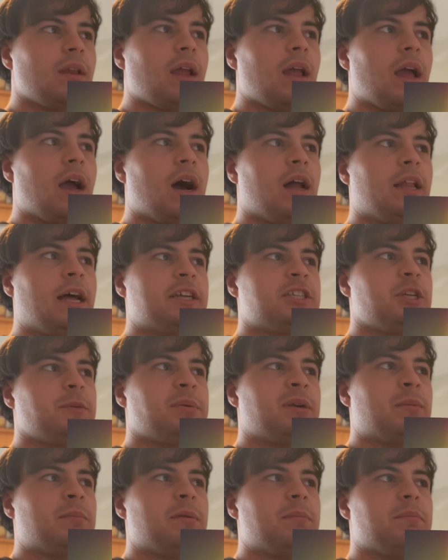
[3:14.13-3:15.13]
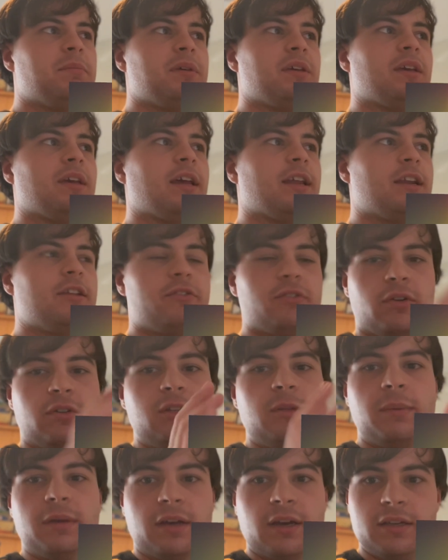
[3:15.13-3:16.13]
I'll actually put him in B, and it's
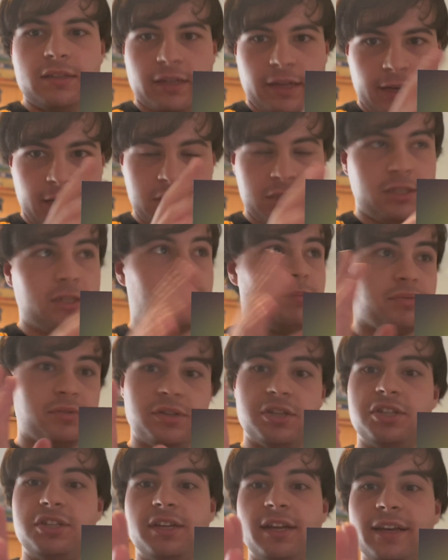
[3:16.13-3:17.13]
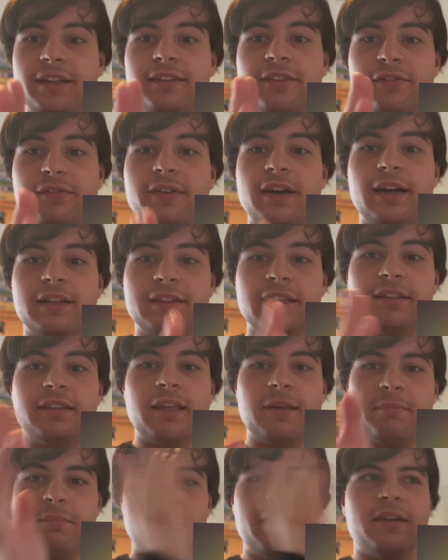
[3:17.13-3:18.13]
only because I actually appreciate the fact that
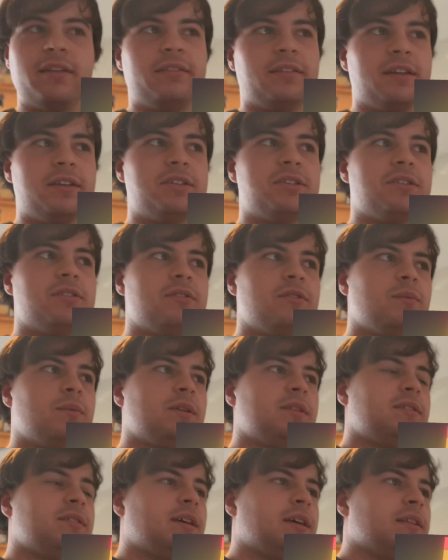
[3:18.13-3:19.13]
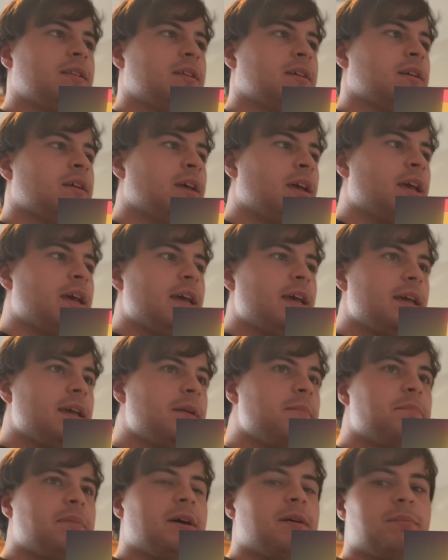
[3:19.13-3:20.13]
they paid attention to what side the
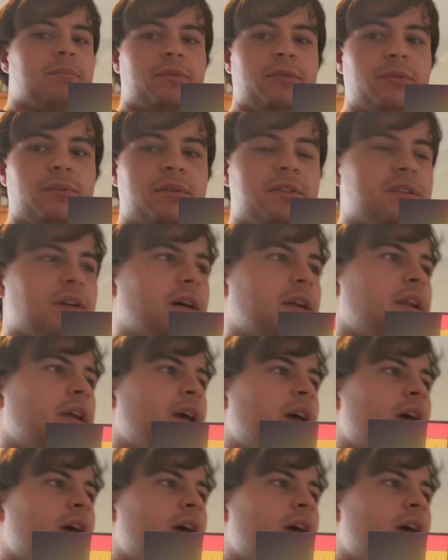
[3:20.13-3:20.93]
impound boot was on.